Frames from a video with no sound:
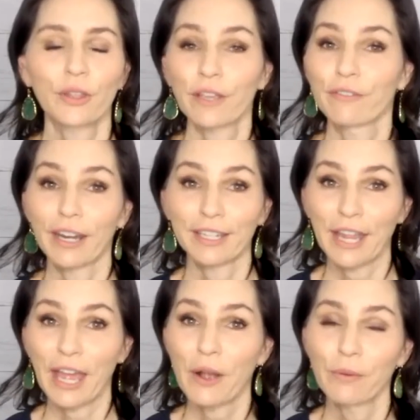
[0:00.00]
I think right
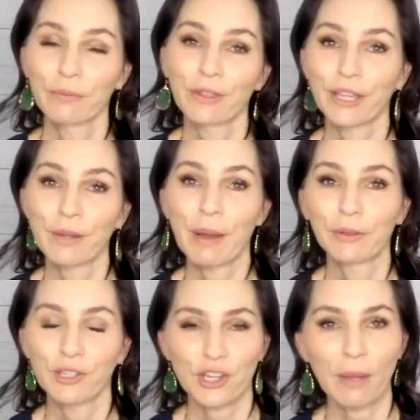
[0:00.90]
now, when we think
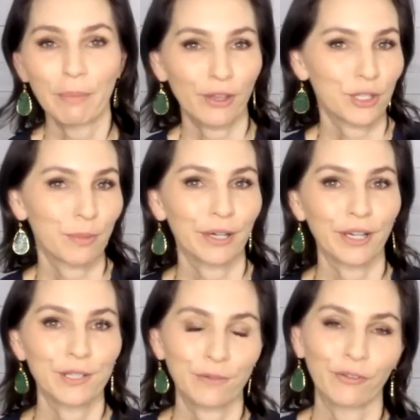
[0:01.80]
about the shopping
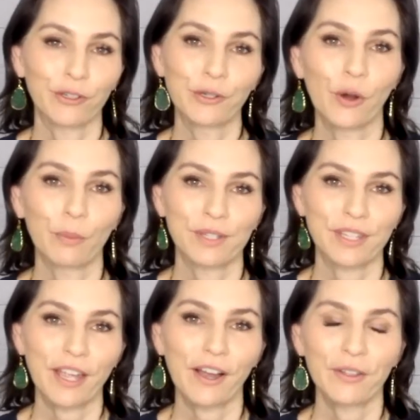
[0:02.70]
experience for new home
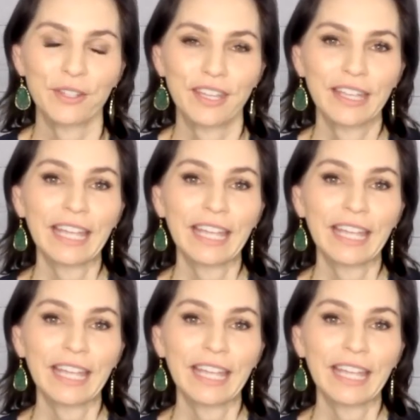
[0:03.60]
sales,